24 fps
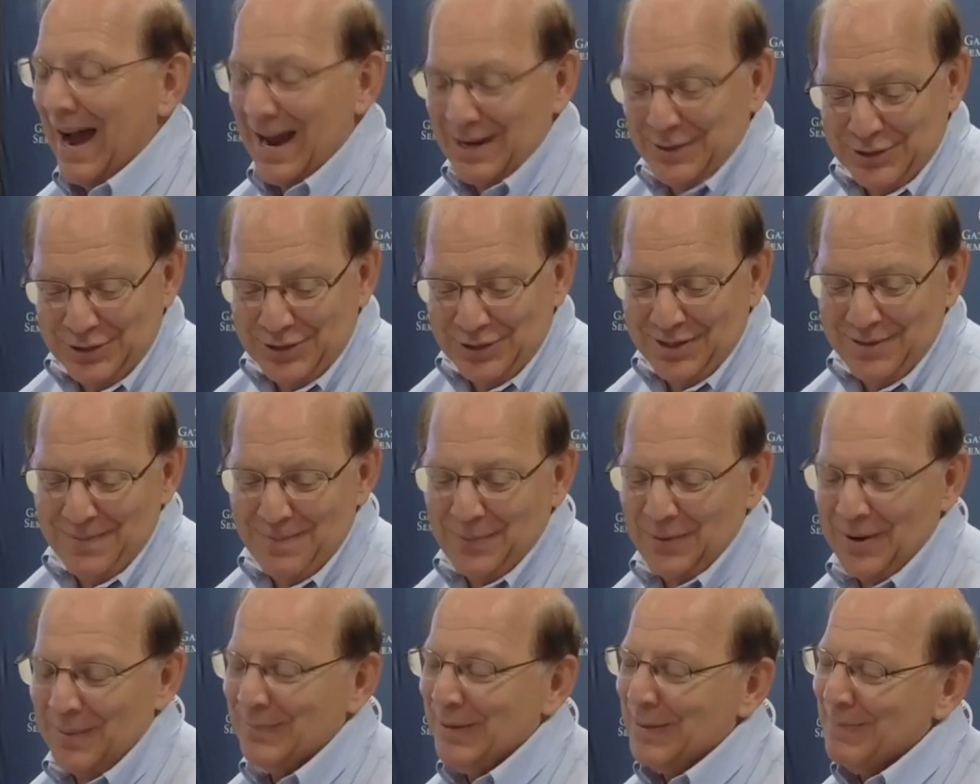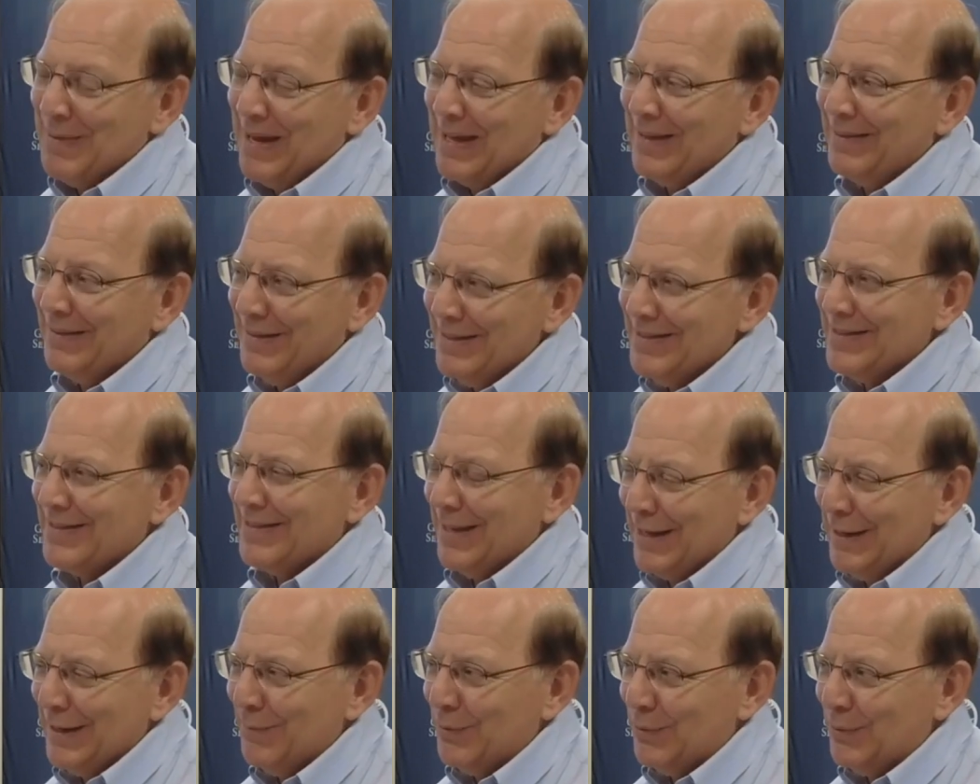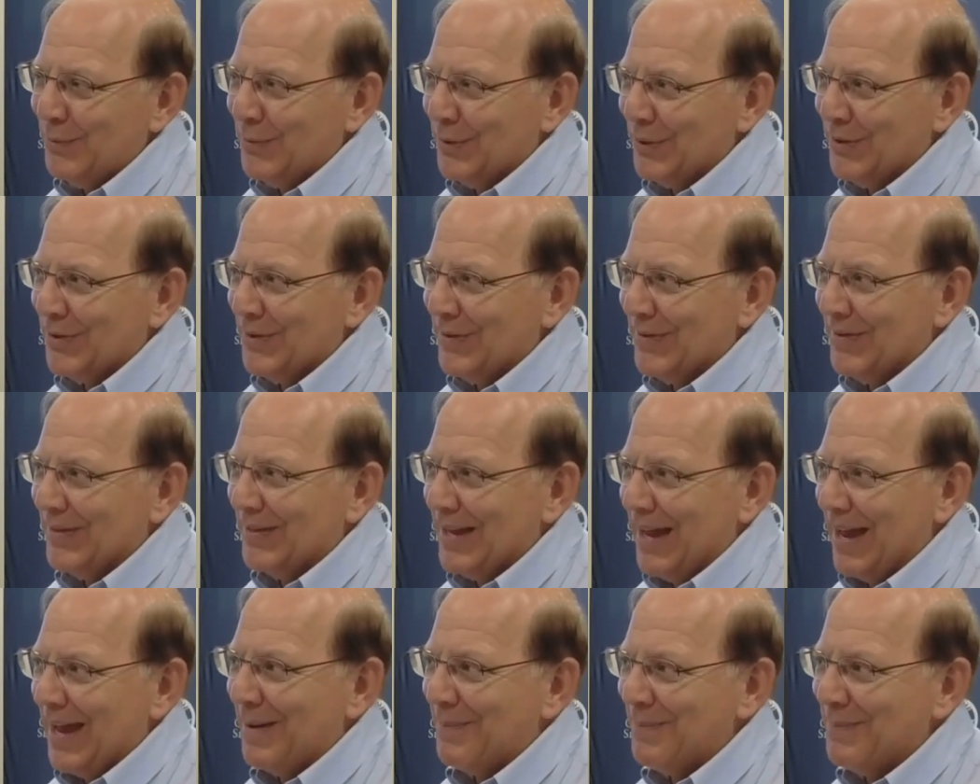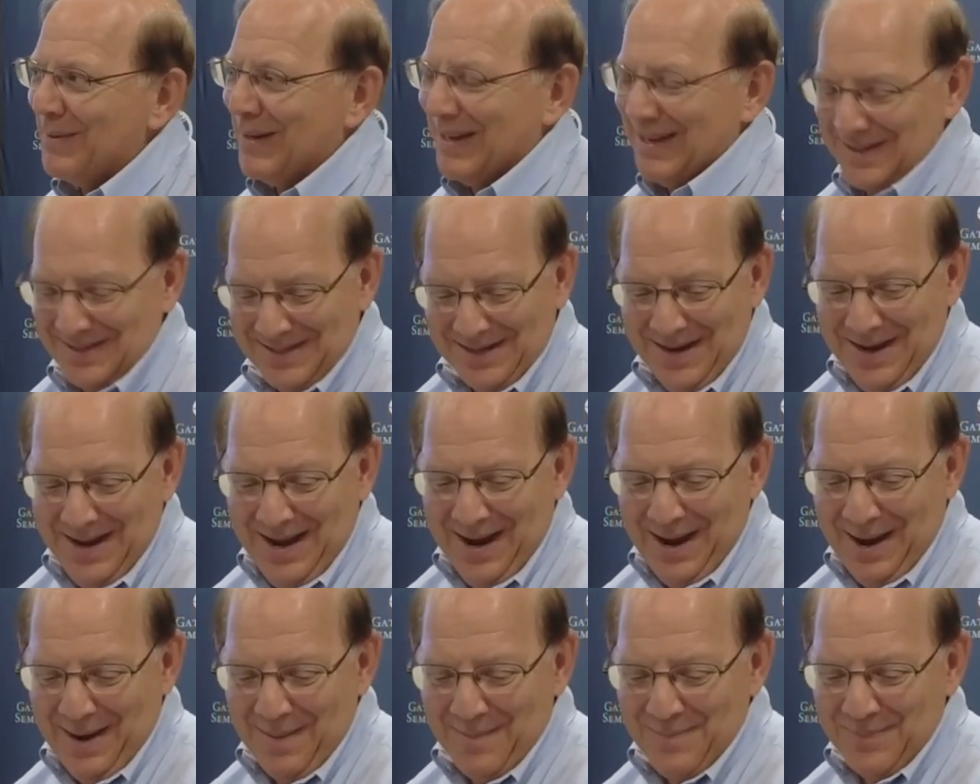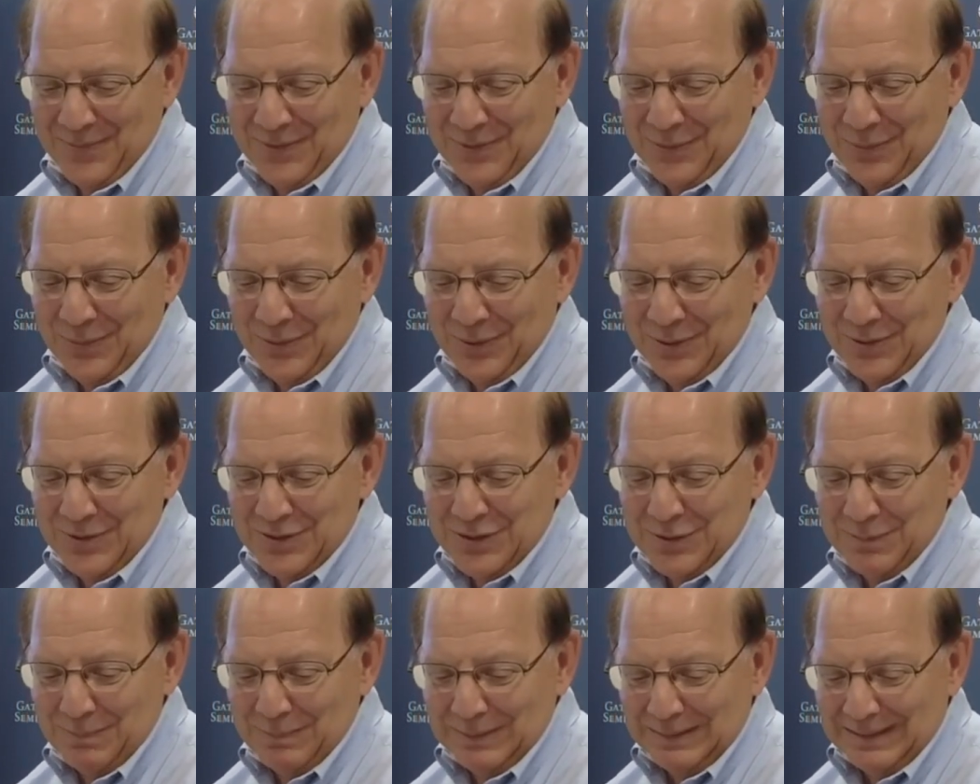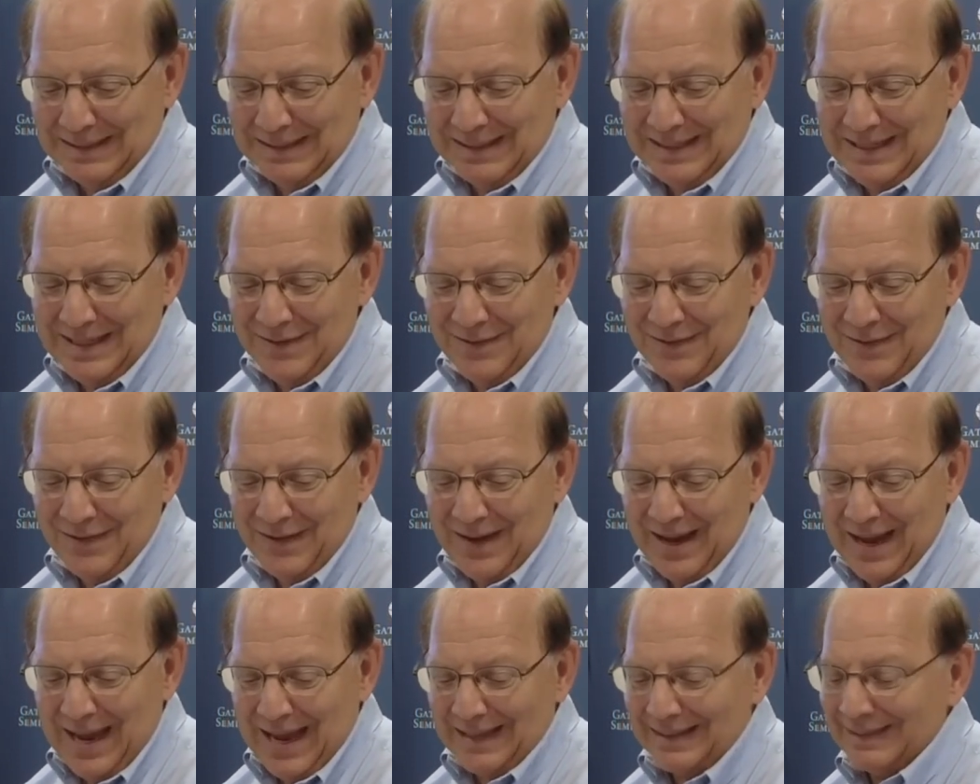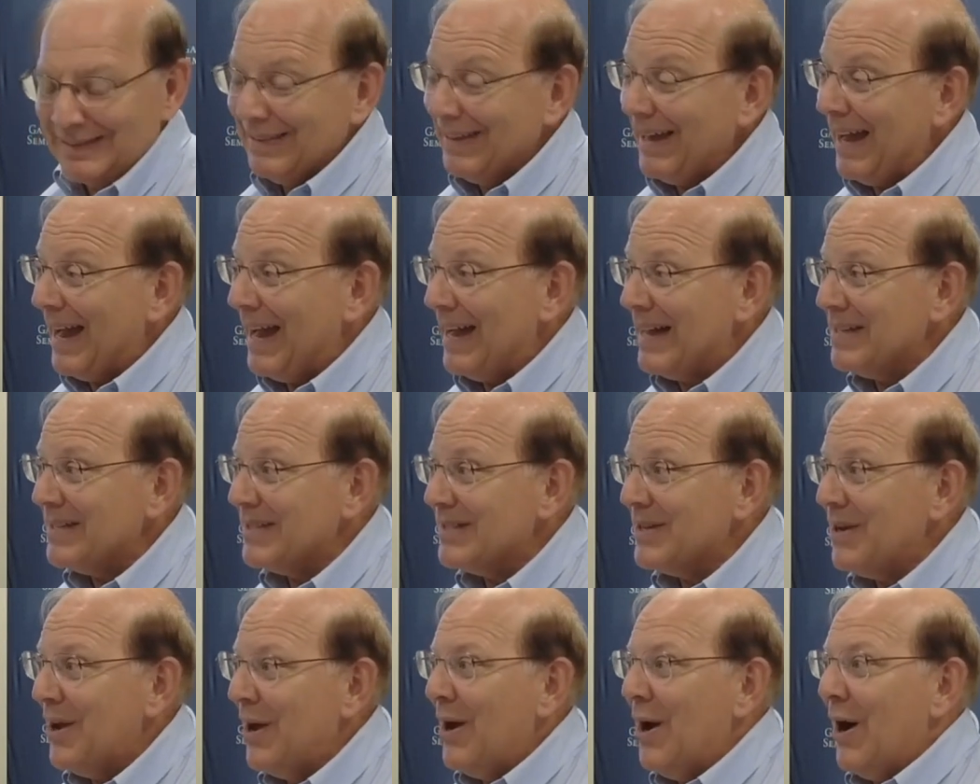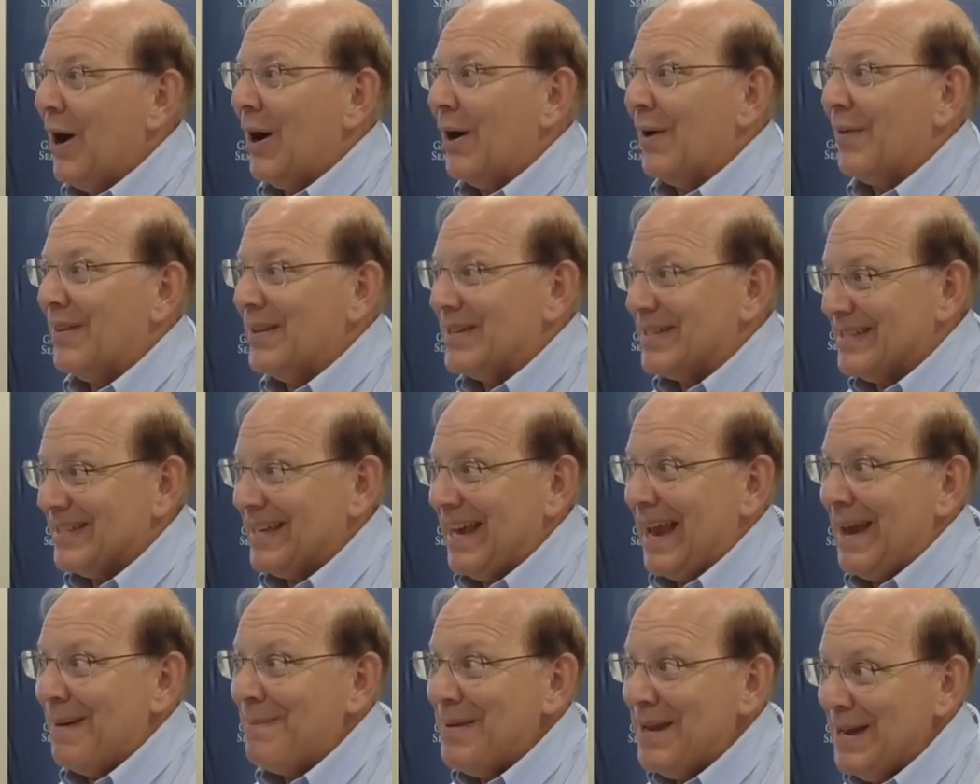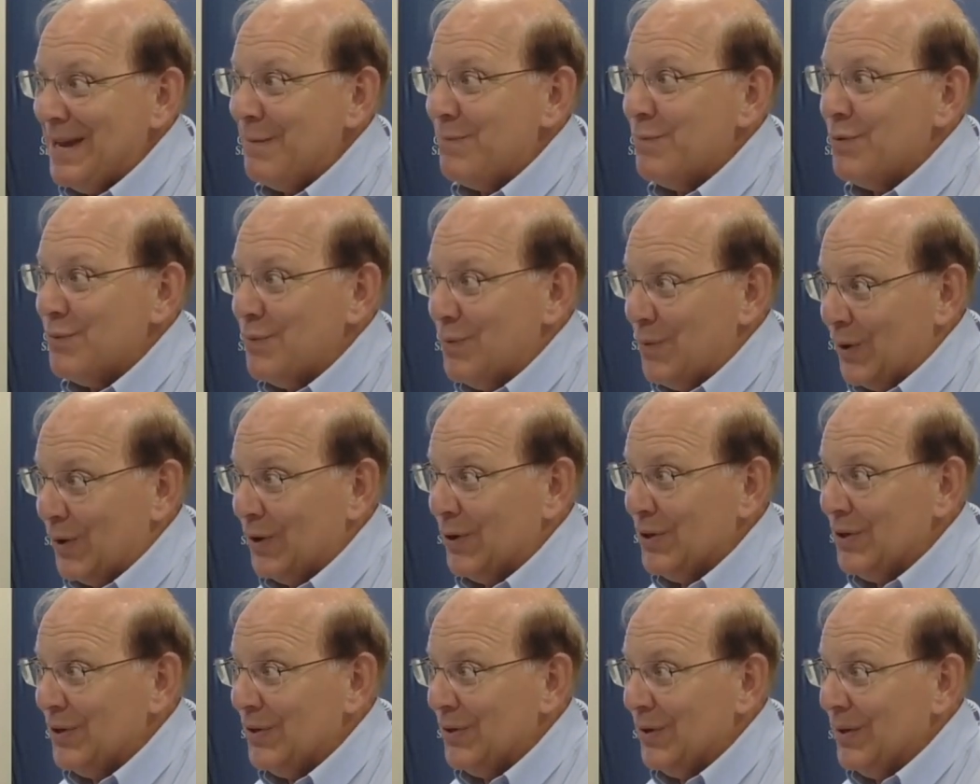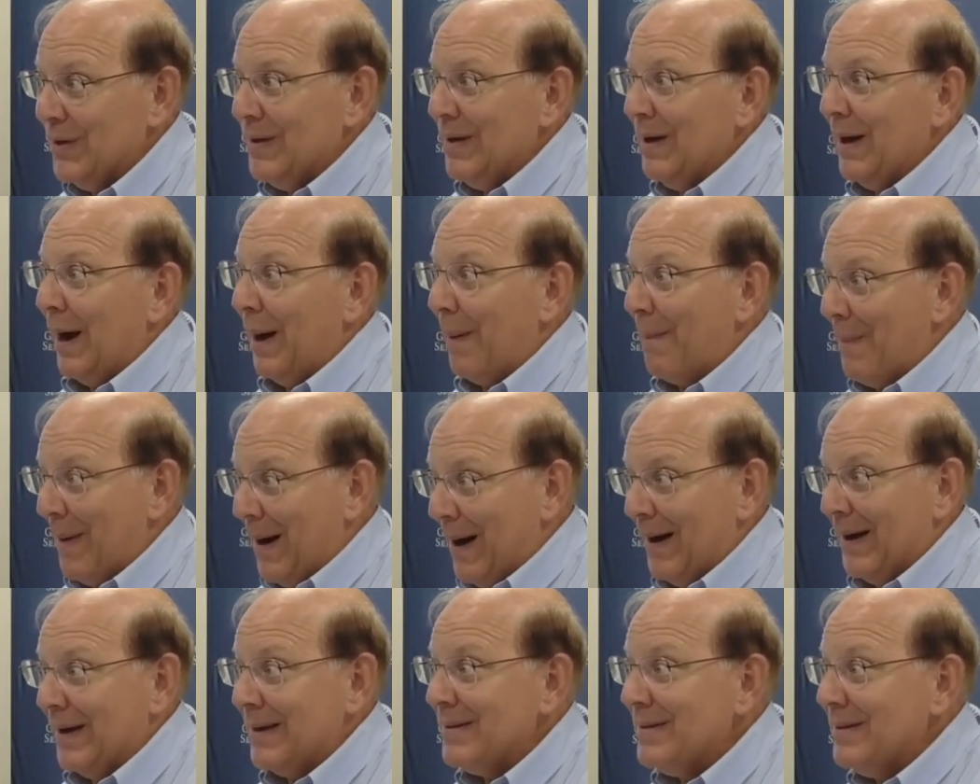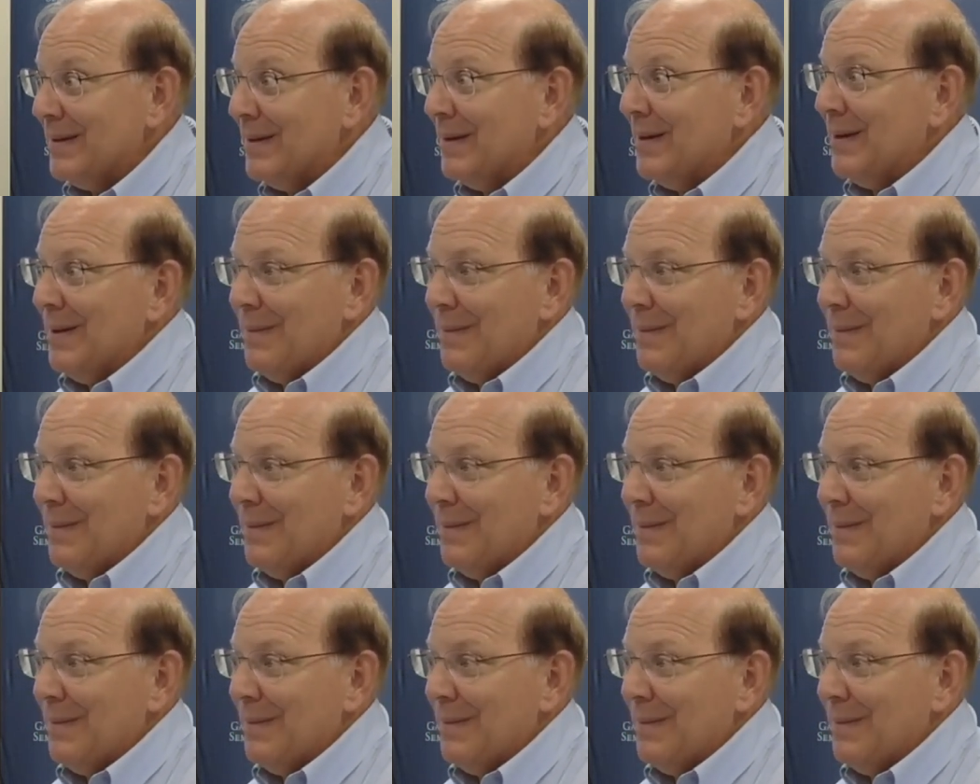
Mm. I hmm. should have probably made this the Hebrew word of the day because mm. um, the word to believe and last are the same Hebrew word, aman.